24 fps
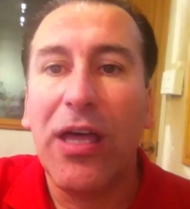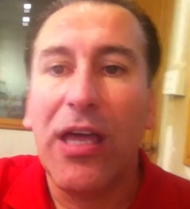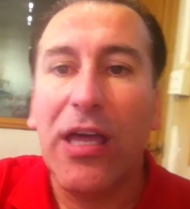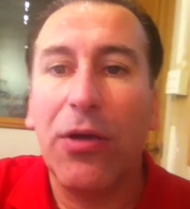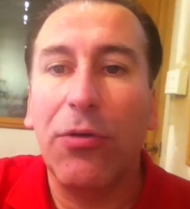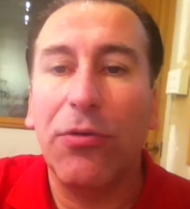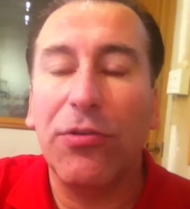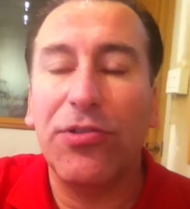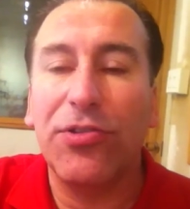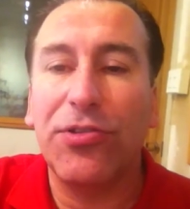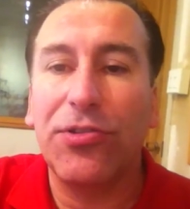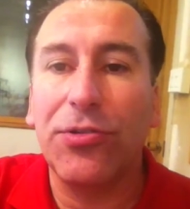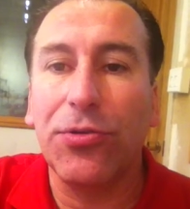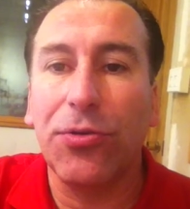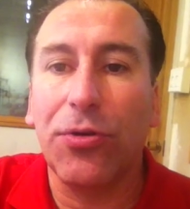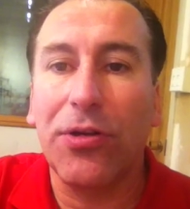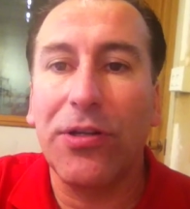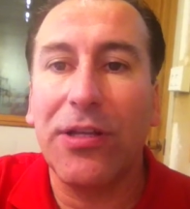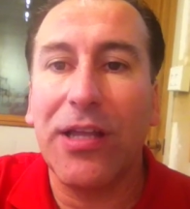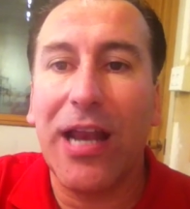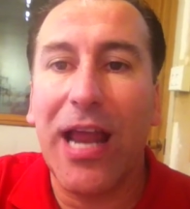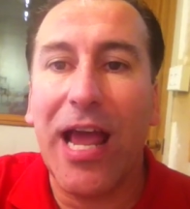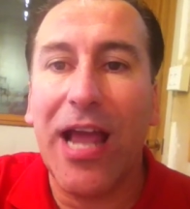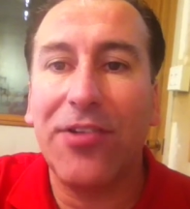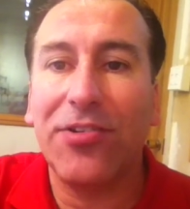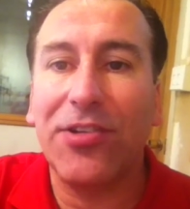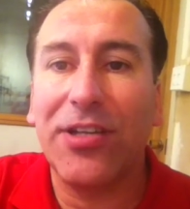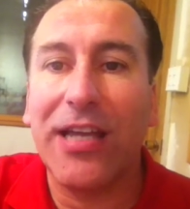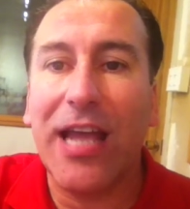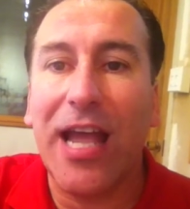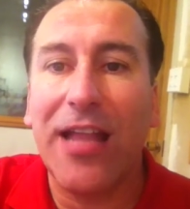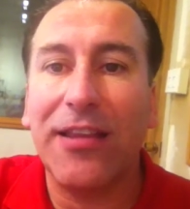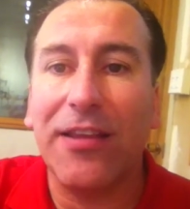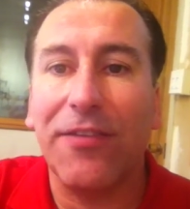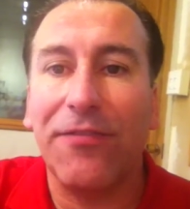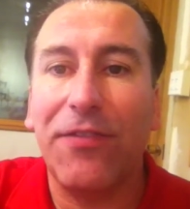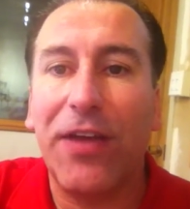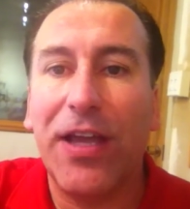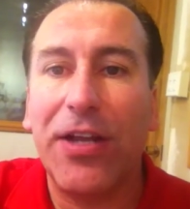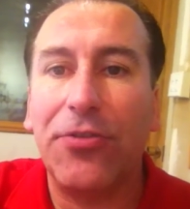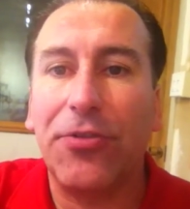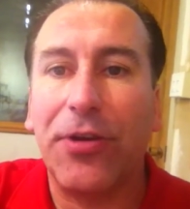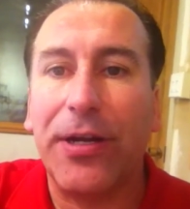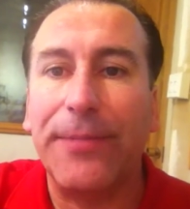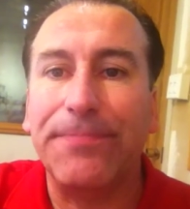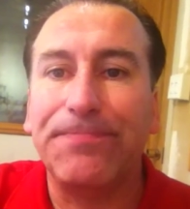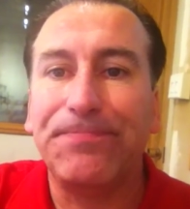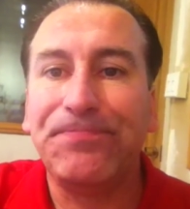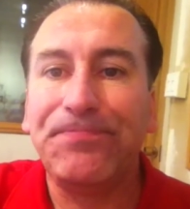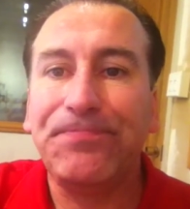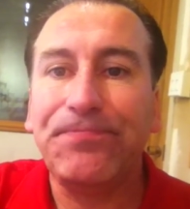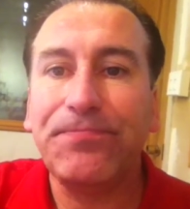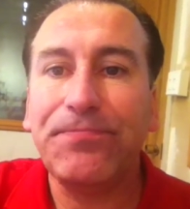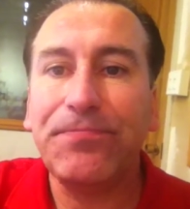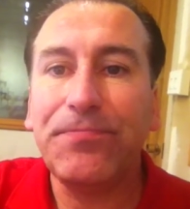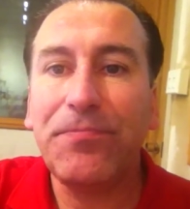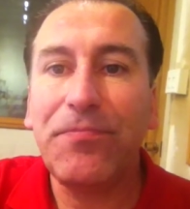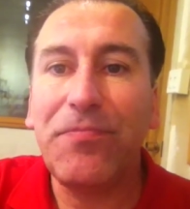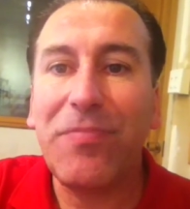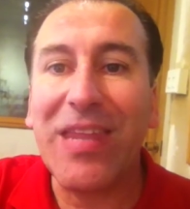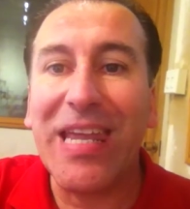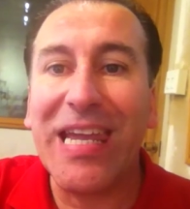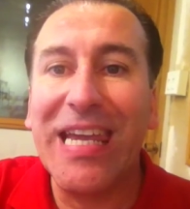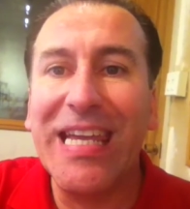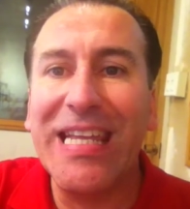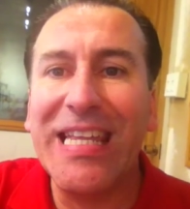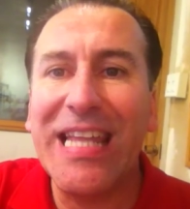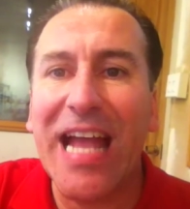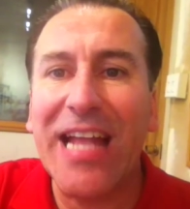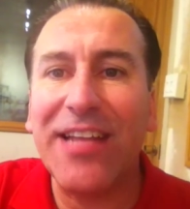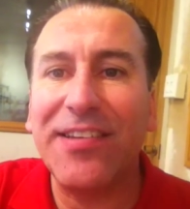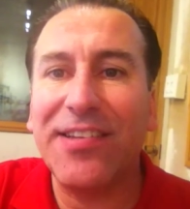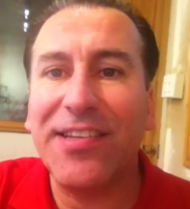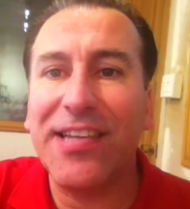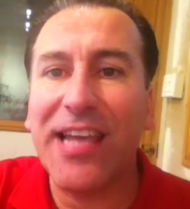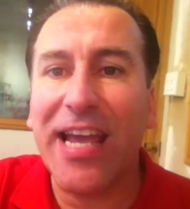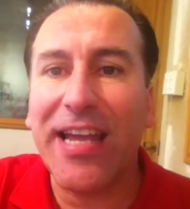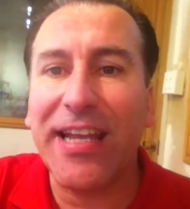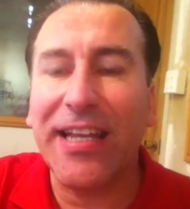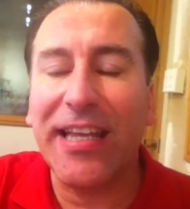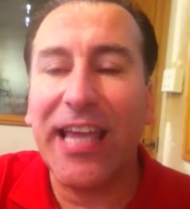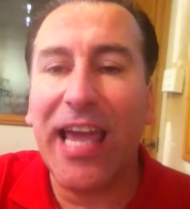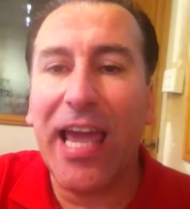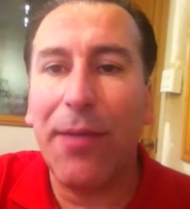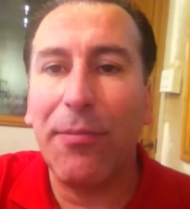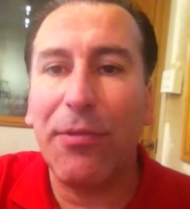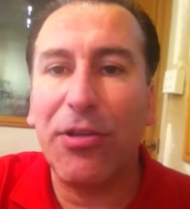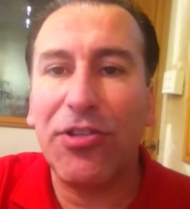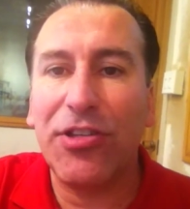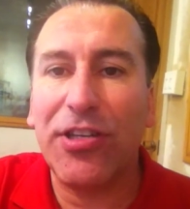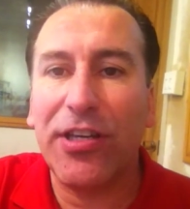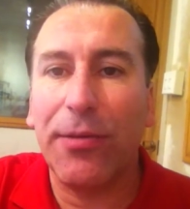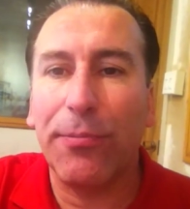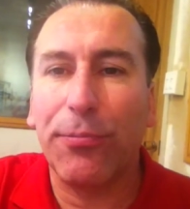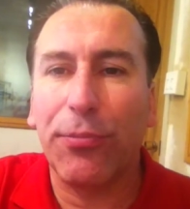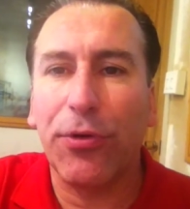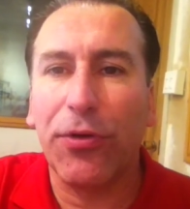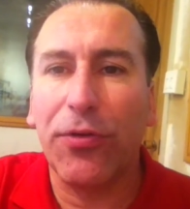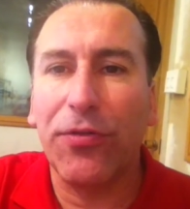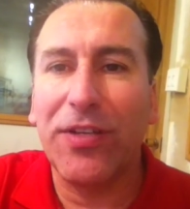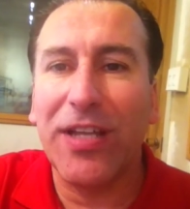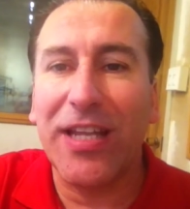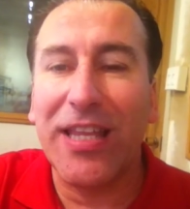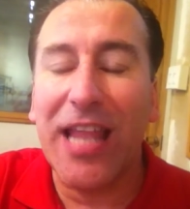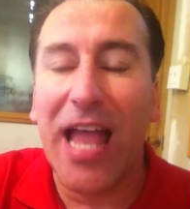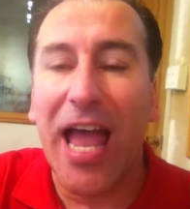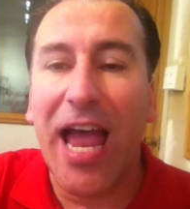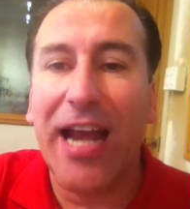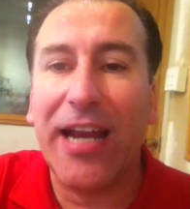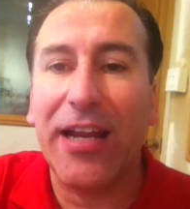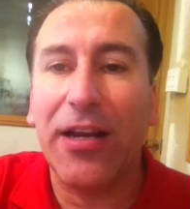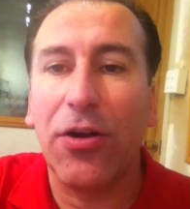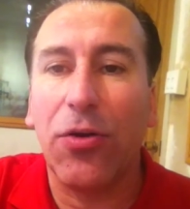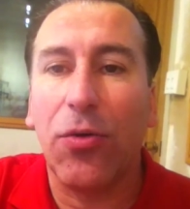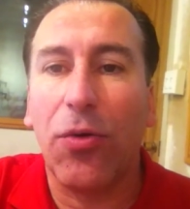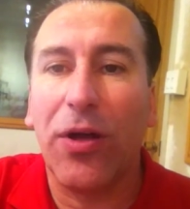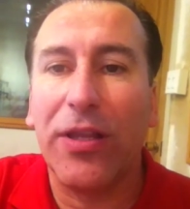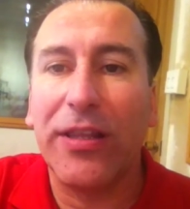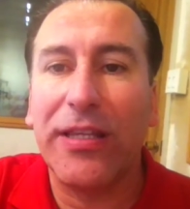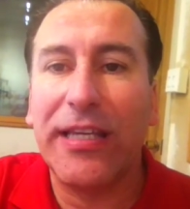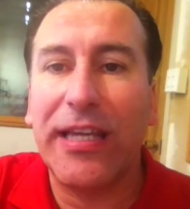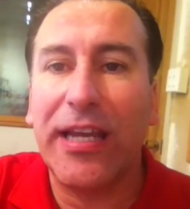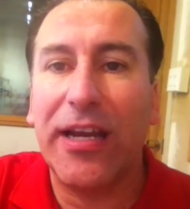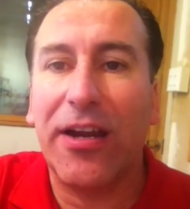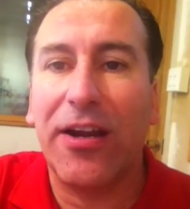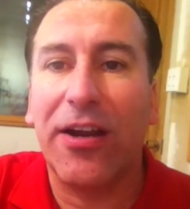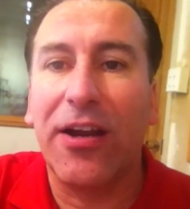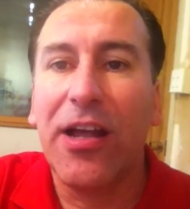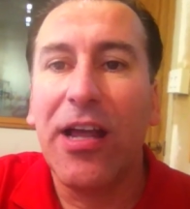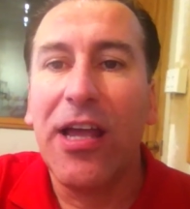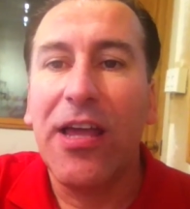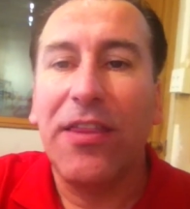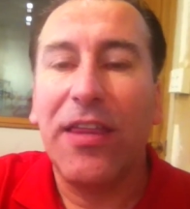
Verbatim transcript: It was Stewart that actually got the victory in that second game as she improved to 9 0 on the year.